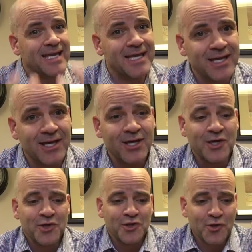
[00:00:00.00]
getting
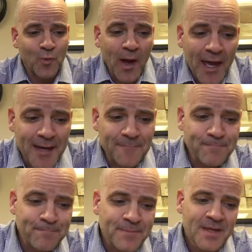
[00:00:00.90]
your way.
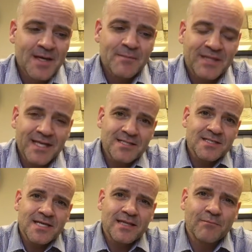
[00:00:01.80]
But then he
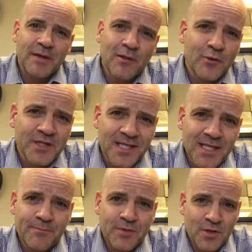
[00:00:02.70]
says, and may the Lord
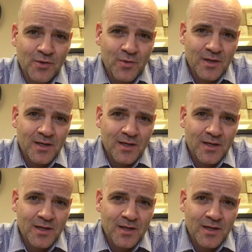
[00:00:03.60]
keep you.